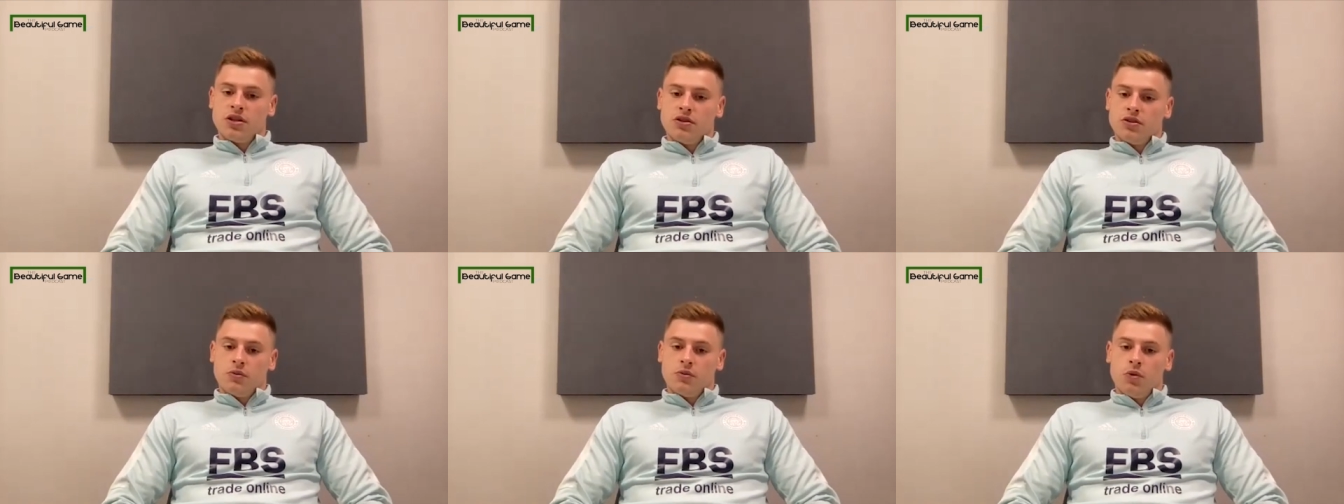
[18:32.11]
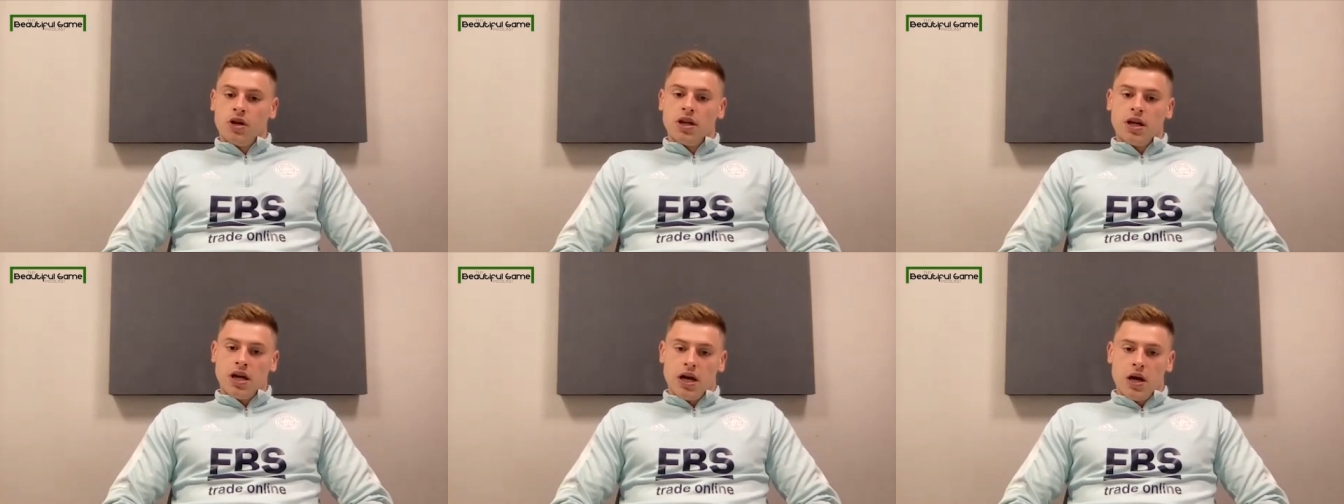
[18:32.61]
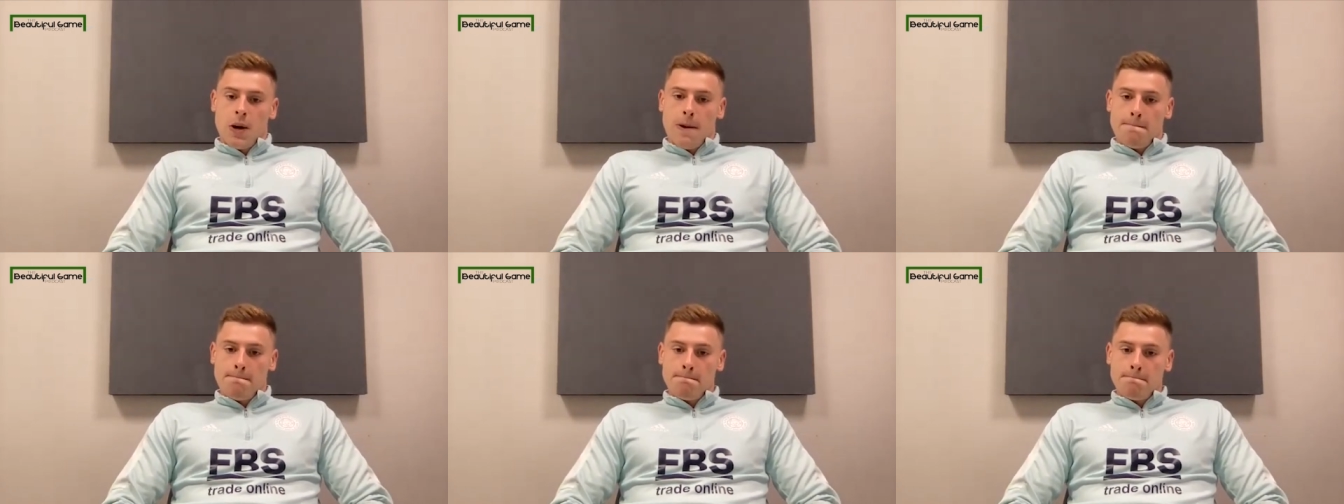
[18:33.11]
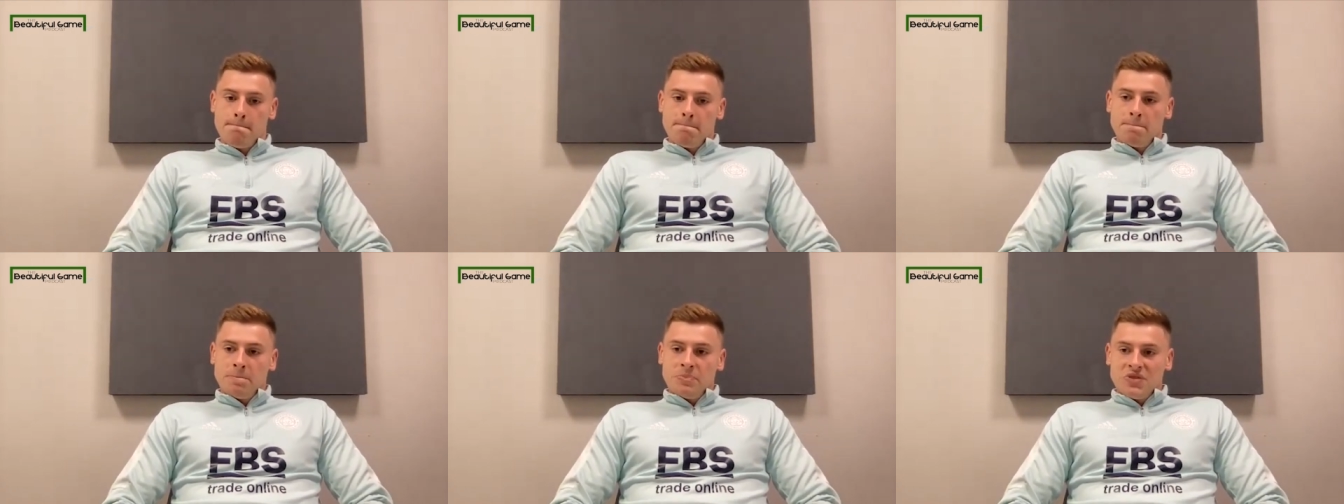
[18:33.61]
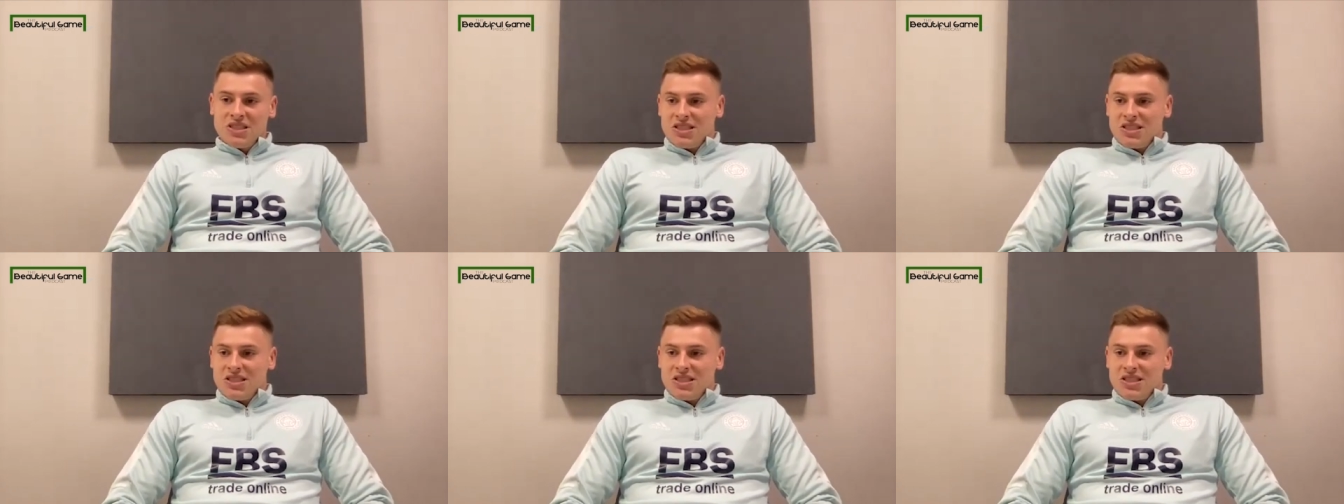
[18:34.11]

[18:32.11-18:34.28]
thinking you can win. Um,